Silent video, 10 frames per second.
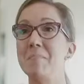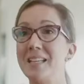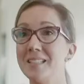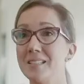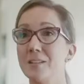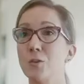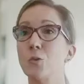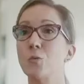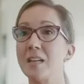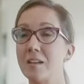miss
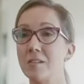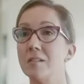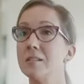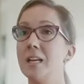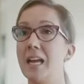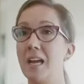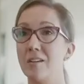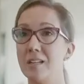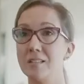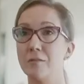critical
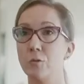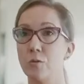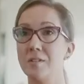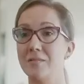areas of growth and